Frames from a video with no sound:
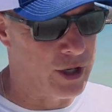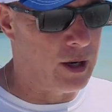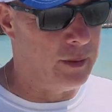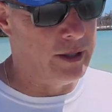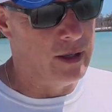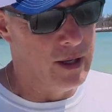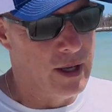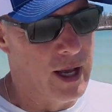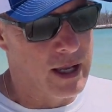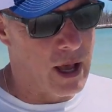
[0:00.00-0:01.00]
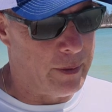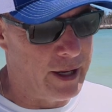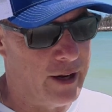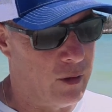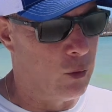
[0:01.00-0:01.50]
gentleman coming
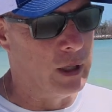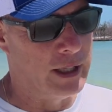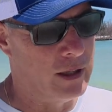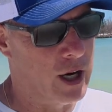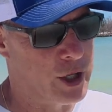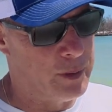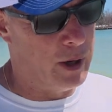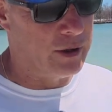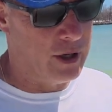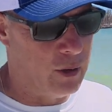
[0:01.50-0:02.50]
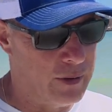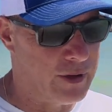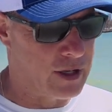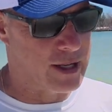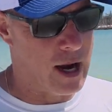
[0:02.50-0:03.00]
in a really large boat. You know, we've
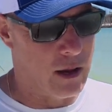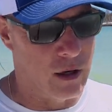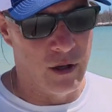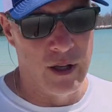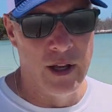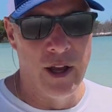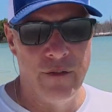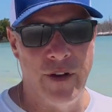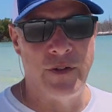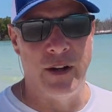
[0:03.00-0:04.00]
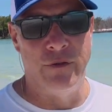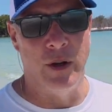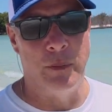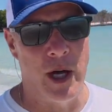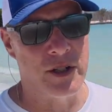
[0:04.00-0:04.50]
just got a little
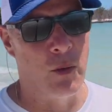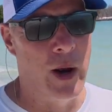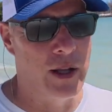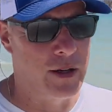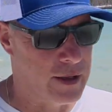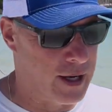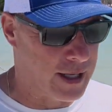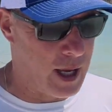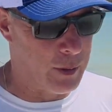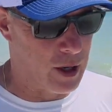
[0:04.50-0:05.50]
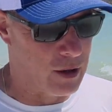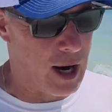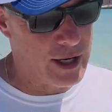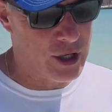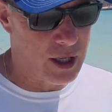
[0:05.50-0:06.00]
15-foot Boston whaler that I keep in our
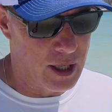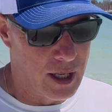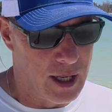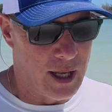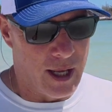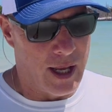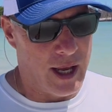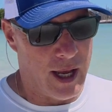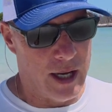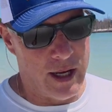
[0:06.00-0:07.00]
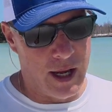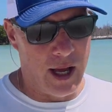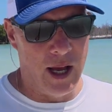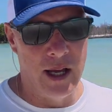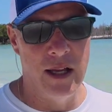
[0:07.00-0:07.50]
garage. And
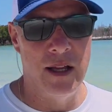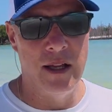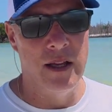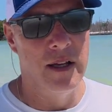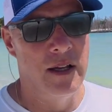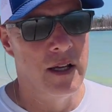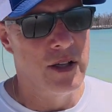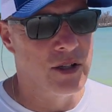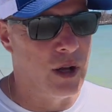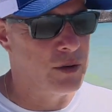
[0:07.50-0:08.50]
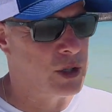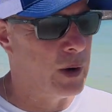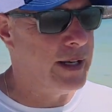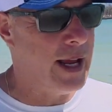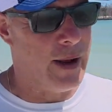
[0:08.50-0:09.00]
so it was a
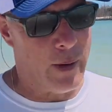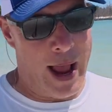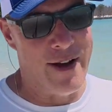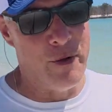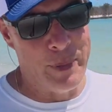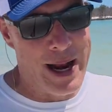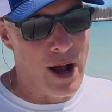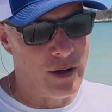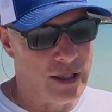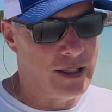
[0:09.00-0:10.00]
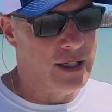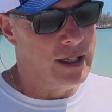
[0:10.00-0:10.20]
great day. I haven't been out